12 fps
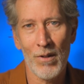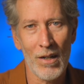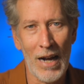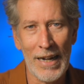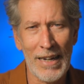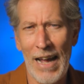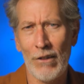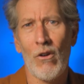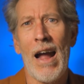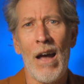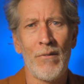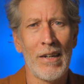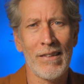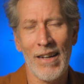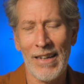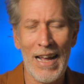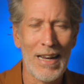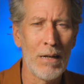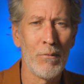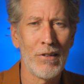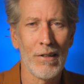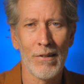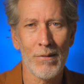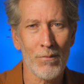I can add graphics, I can add
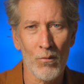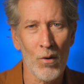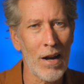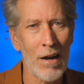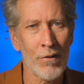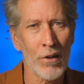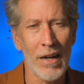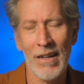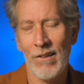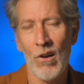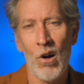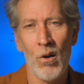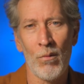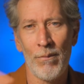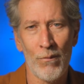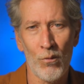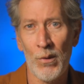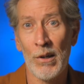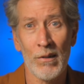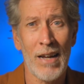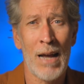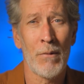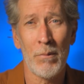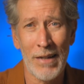images, whatever, and it's all
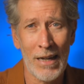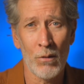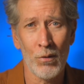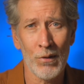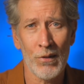real-time updatable.